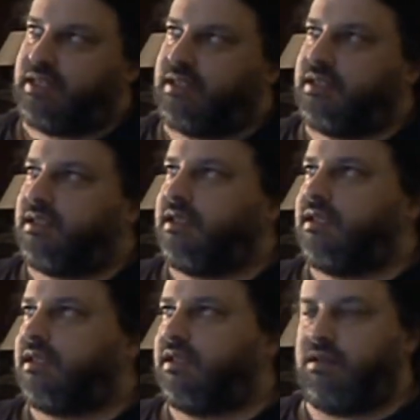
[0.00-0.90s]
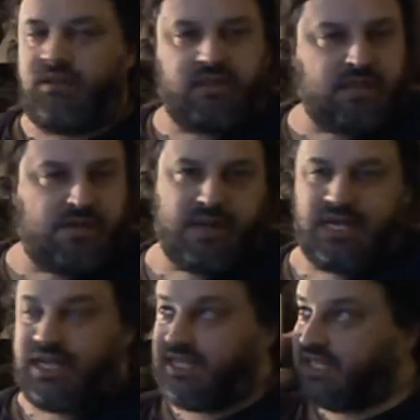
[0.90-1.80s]
You know, set up
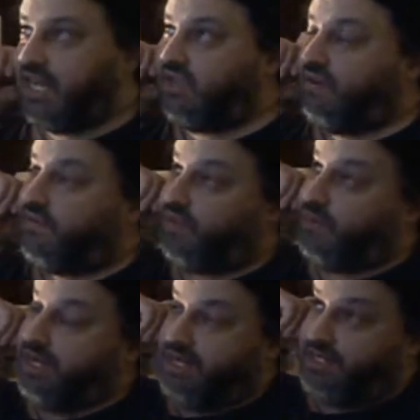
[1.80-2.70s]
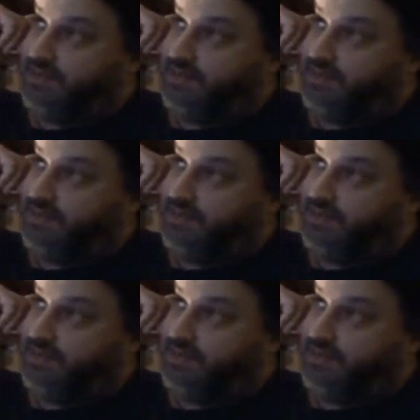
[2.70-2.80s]
Monday's schedule for the week.